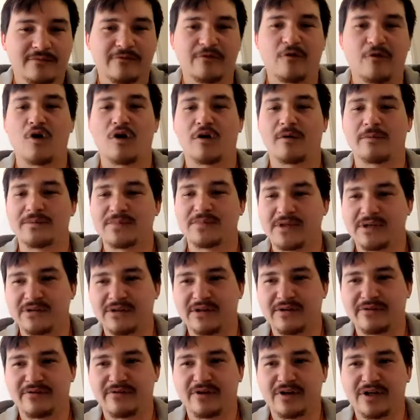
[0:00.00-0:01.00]
forms or
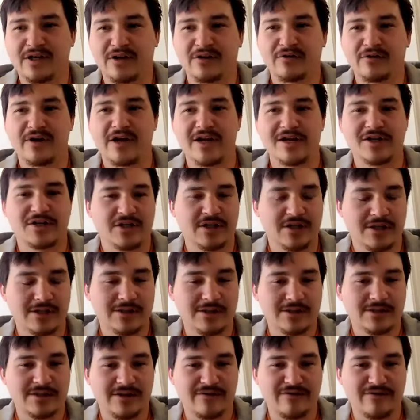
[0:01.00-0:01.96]
different iterations,